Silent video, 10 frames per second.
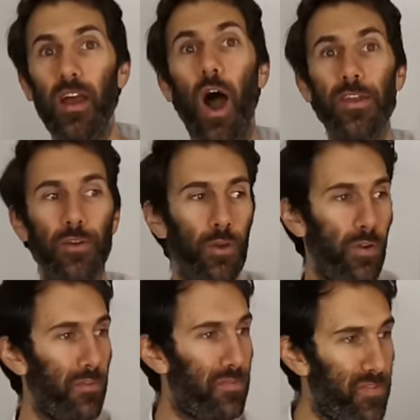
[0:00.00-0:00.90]
I
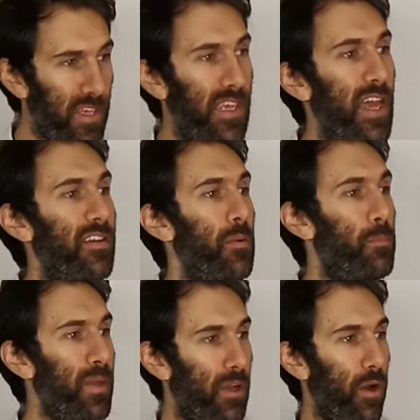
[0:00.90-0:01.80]
don't forget
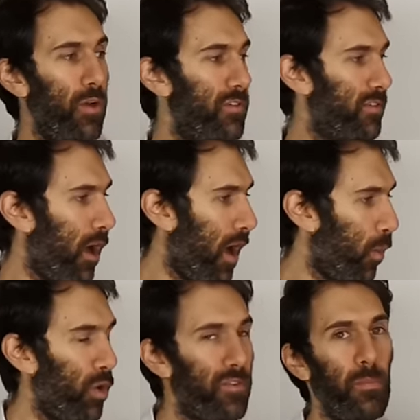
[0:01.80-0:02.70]
because I
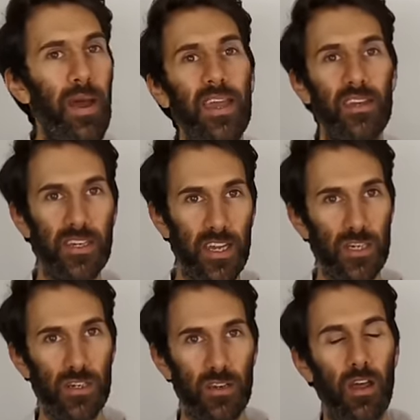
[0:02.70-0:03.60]
wasn't paying
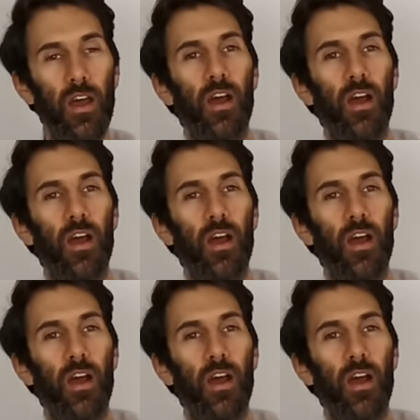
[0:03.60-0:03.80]
attention.